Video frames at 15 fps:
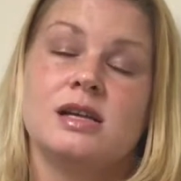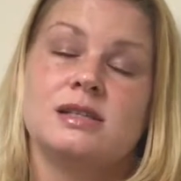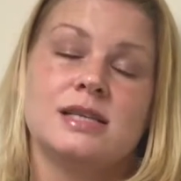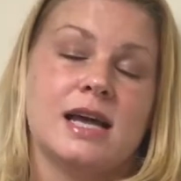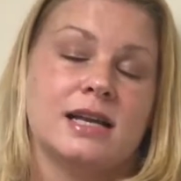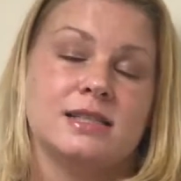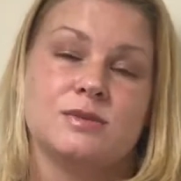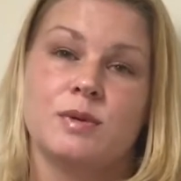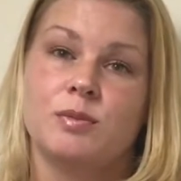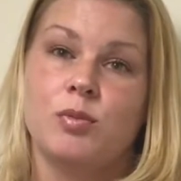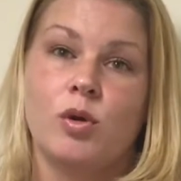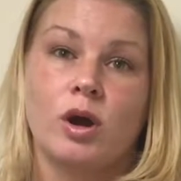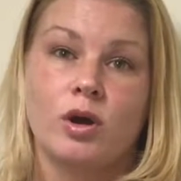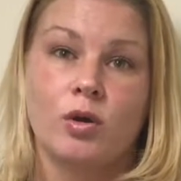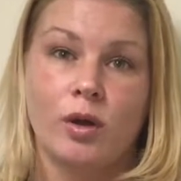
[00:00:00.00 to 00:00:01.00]
Tenants with
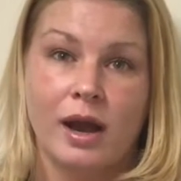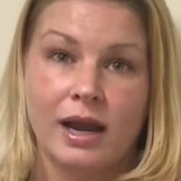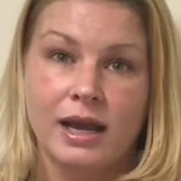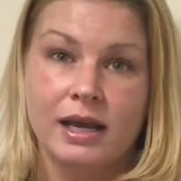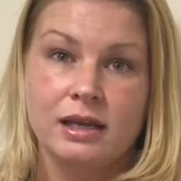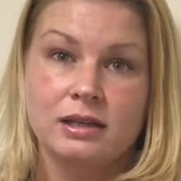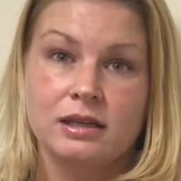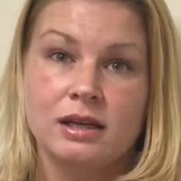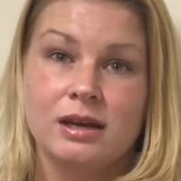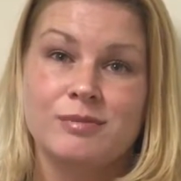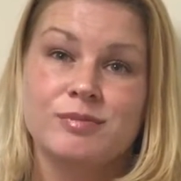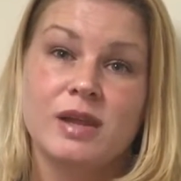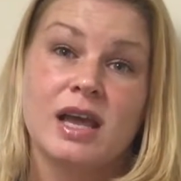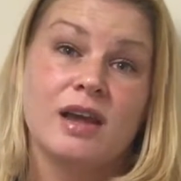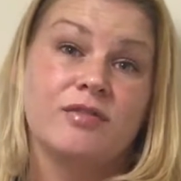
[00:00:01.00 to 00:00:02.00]
poor credit.
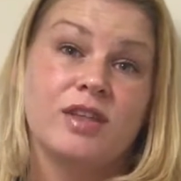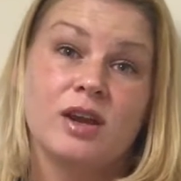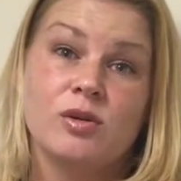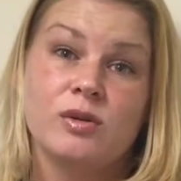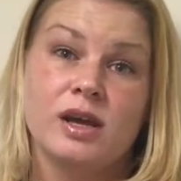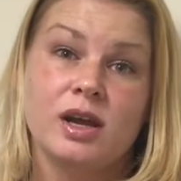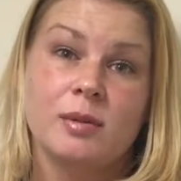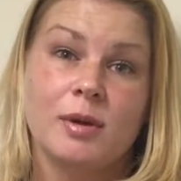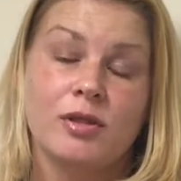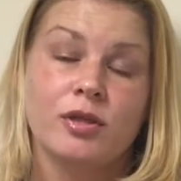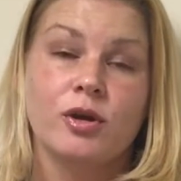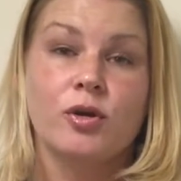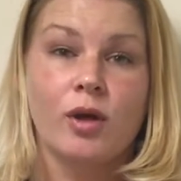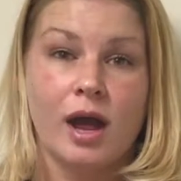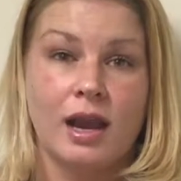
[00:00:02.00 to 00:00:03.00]
If they don't care about
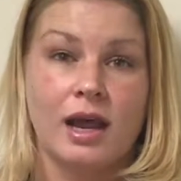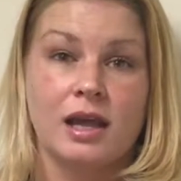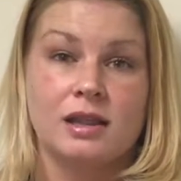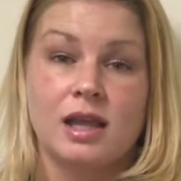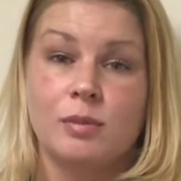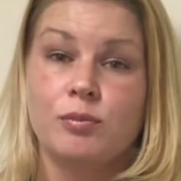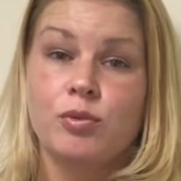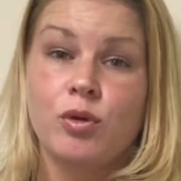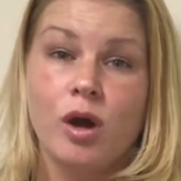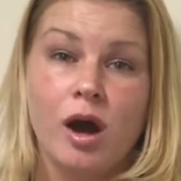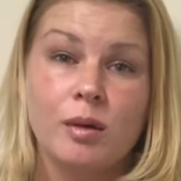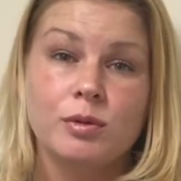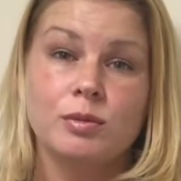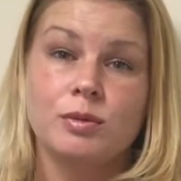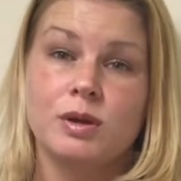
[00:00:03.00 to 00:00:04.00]
their credit, they
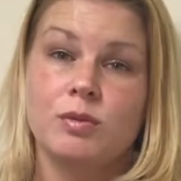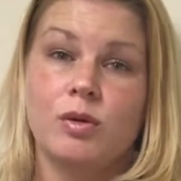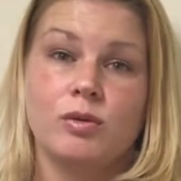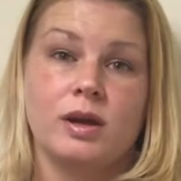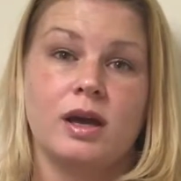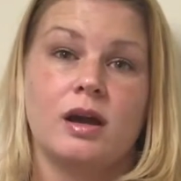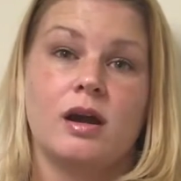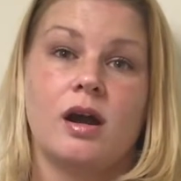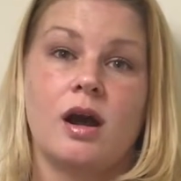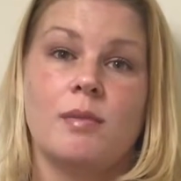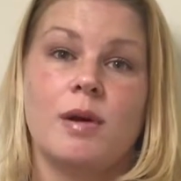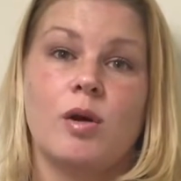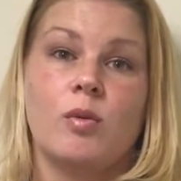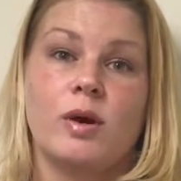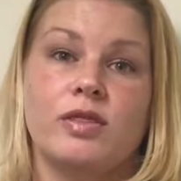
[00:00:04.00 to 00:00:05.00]
probably won't care
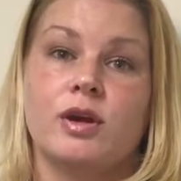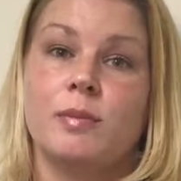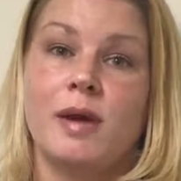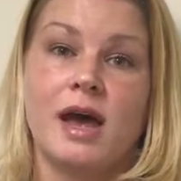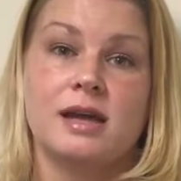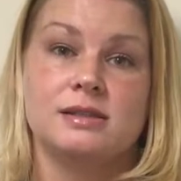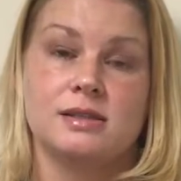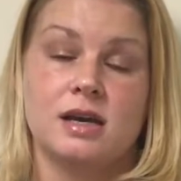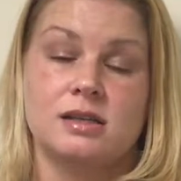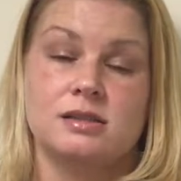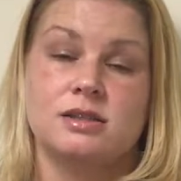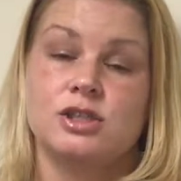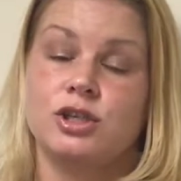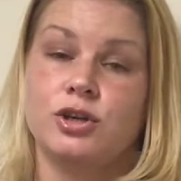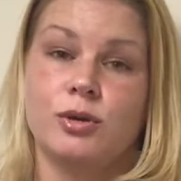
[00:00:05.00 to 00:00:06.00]
about their pet
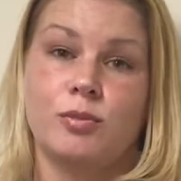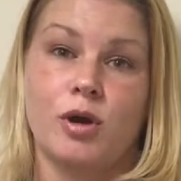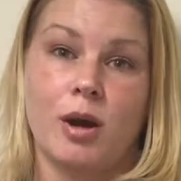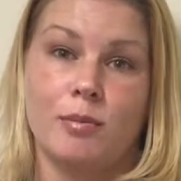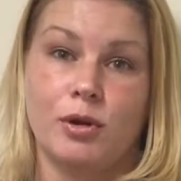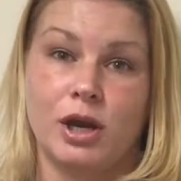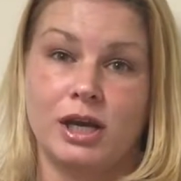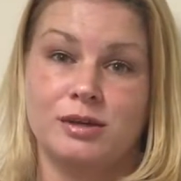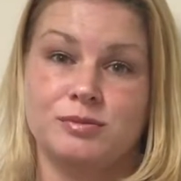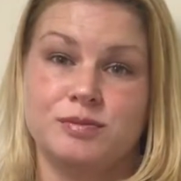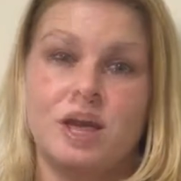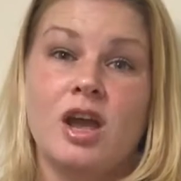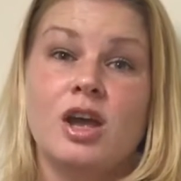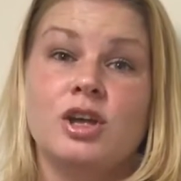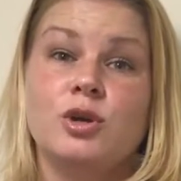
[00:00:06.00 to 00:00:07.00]
does to your property.
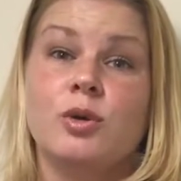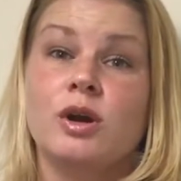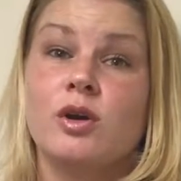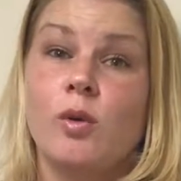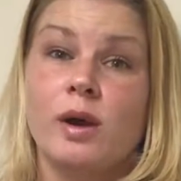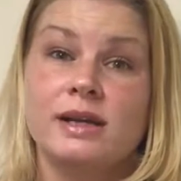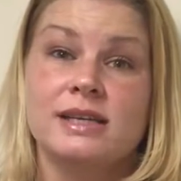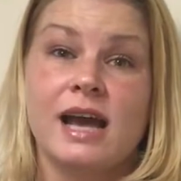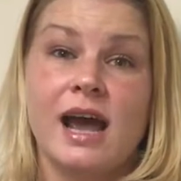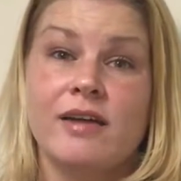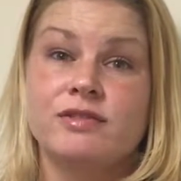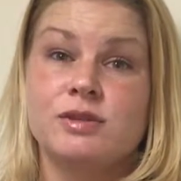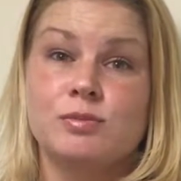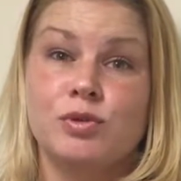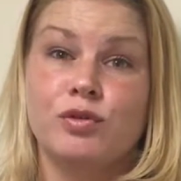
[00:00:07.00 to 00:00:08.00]
You are going to
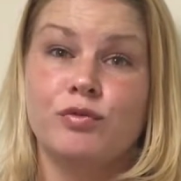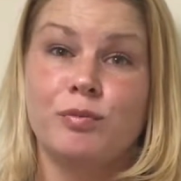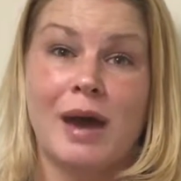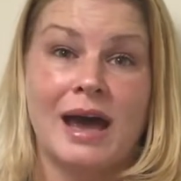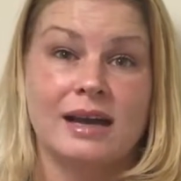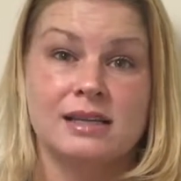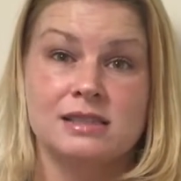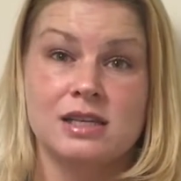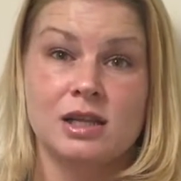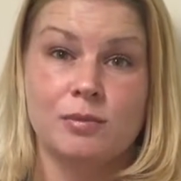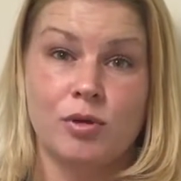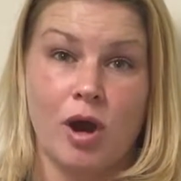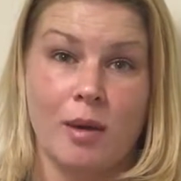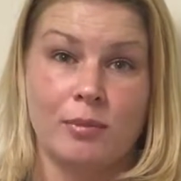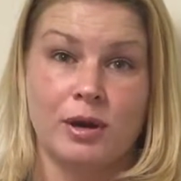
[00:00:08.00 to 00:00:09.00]
have to move back into the
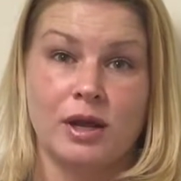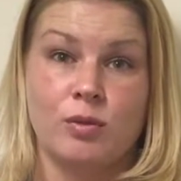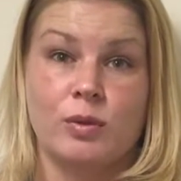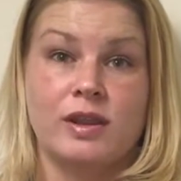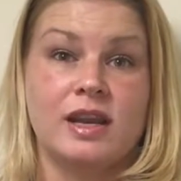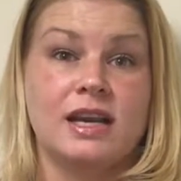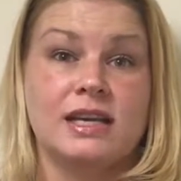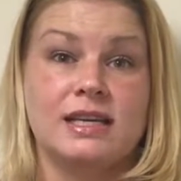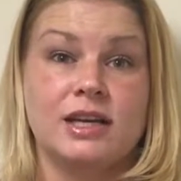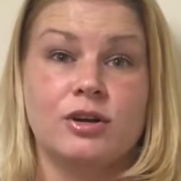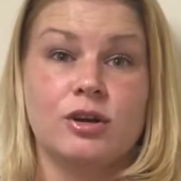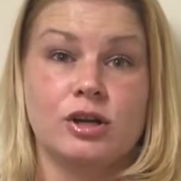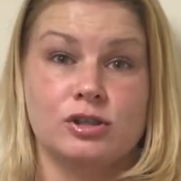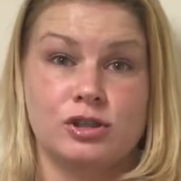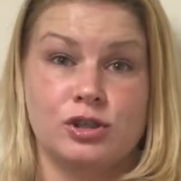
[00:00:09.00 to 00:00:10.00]
property within a
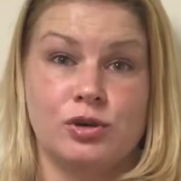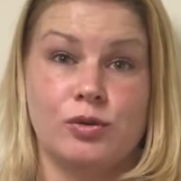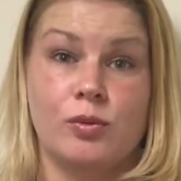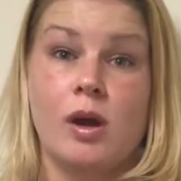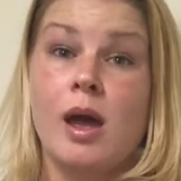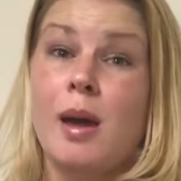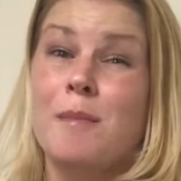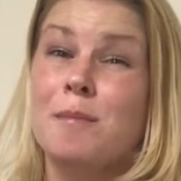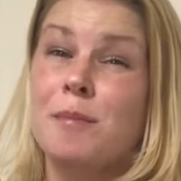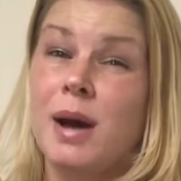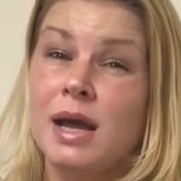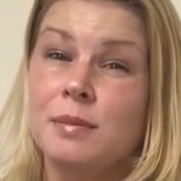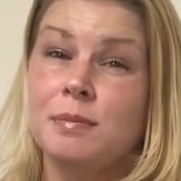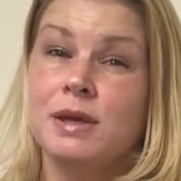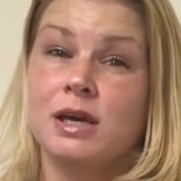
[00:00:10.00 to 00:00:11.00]
year or two,
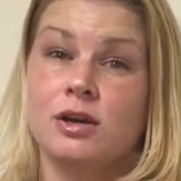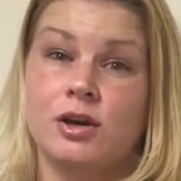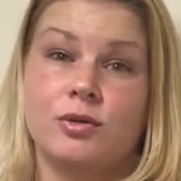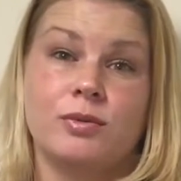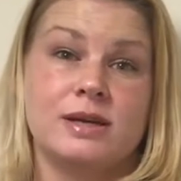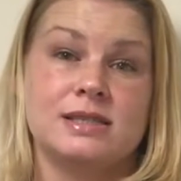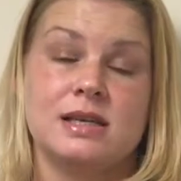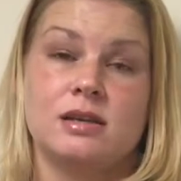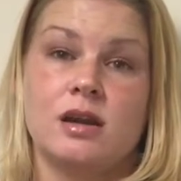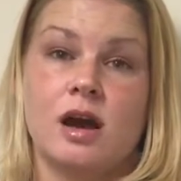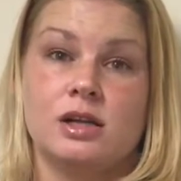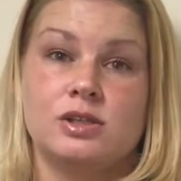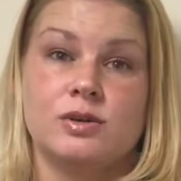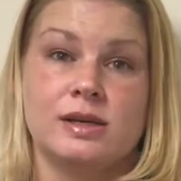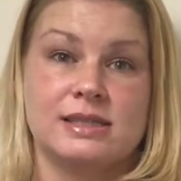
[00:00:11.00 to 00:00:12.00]
might be a good reason
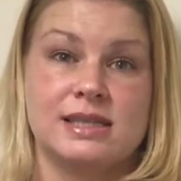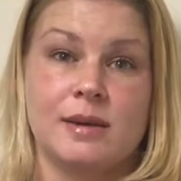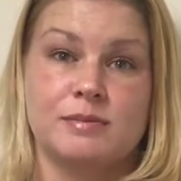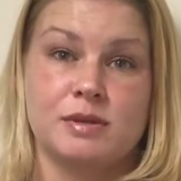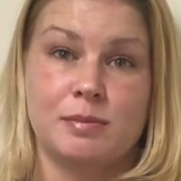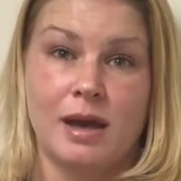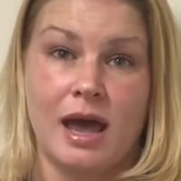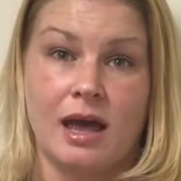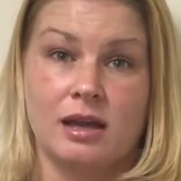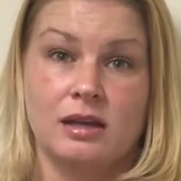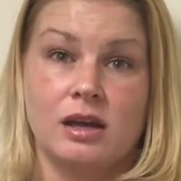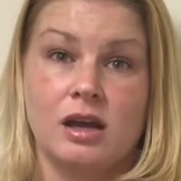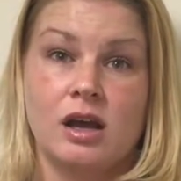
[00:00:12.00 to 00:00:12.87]
not to accept a pet.